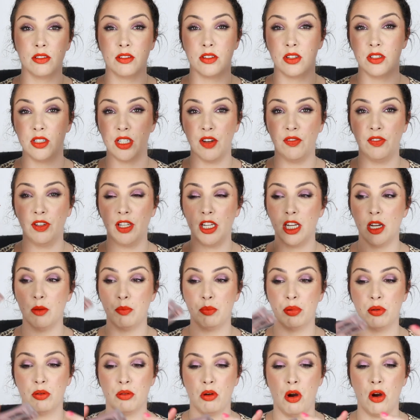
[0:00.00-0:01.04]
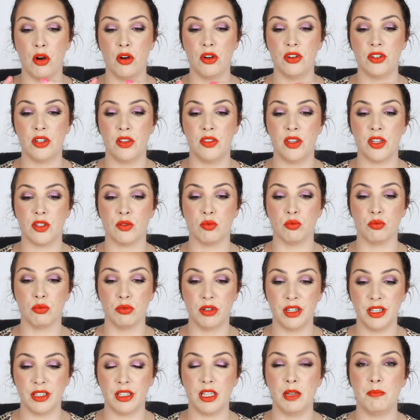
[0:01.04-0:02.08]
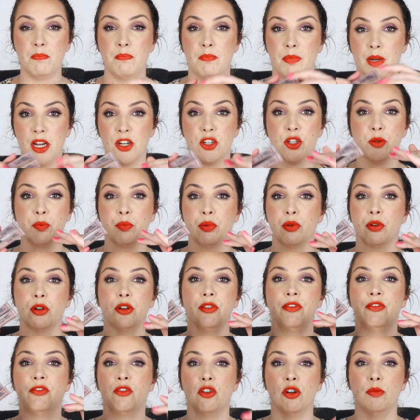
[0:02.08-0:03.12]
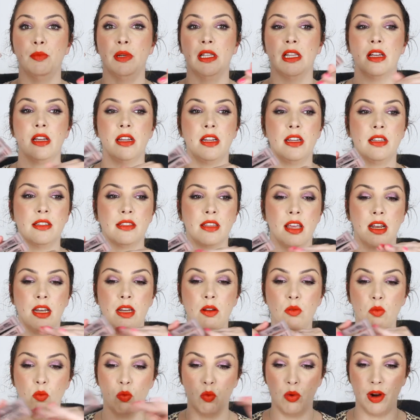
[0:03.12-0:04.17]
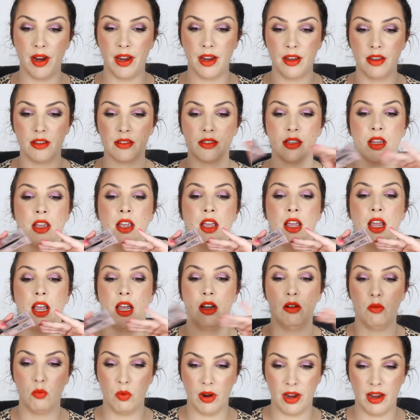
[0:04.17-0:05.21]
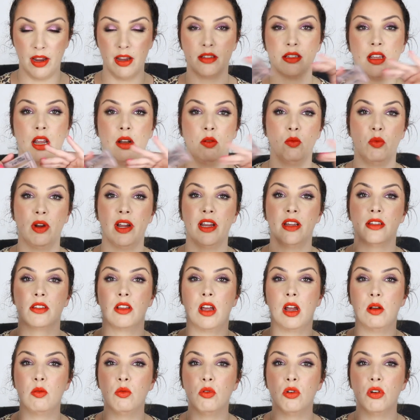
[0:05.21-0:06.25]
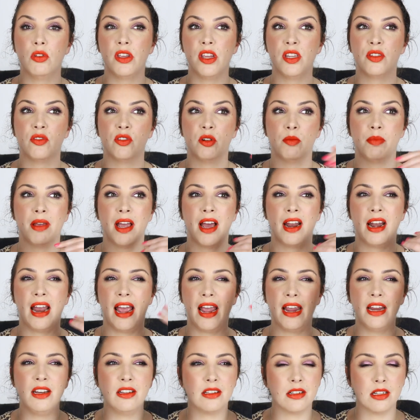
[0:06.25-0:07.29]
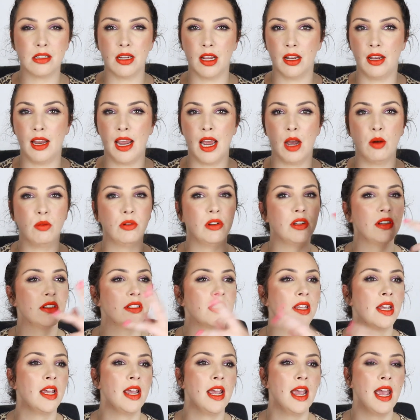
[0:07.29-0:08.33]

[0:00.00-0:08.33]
So definitely a pro to this really budge-proof formula is that it wears and wears and wears. I wore these for about 8 to 10 hours,